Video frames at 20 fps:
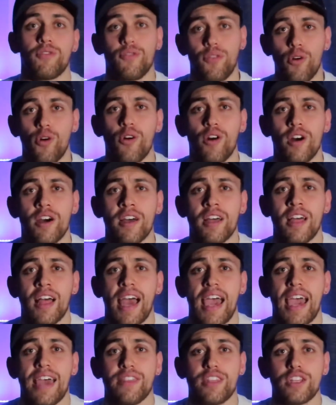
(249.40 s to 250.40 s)
4,
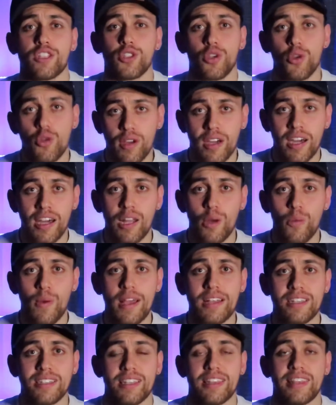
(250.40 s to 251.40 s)
and the two
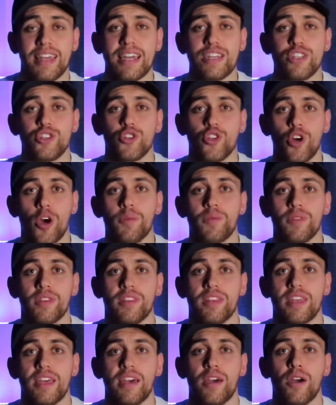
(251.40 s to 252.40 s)
colorways that they dropped
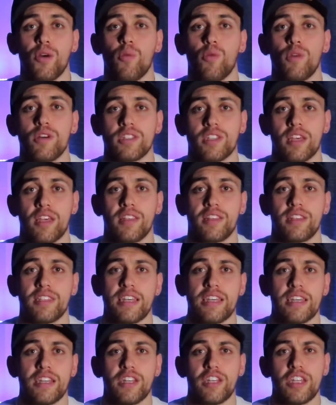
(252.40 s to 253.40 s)
there was
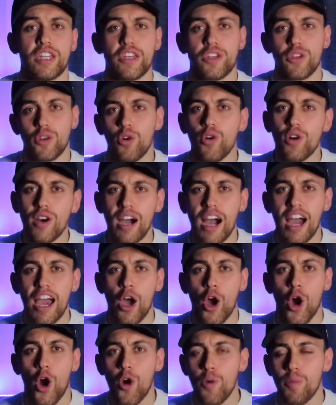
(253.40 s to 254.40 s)
the Nior, I
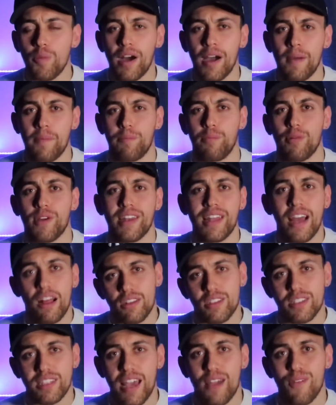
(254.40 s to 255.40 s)
hope I
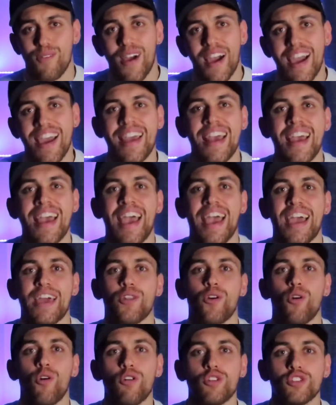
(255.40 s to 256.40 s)
pronounced that right, and
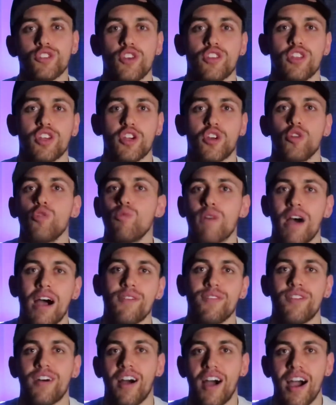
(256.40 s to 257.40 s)
also the
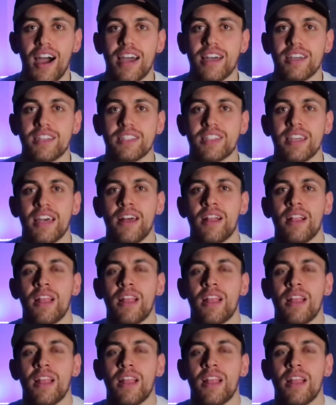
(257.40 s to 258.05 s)
Guava Ice.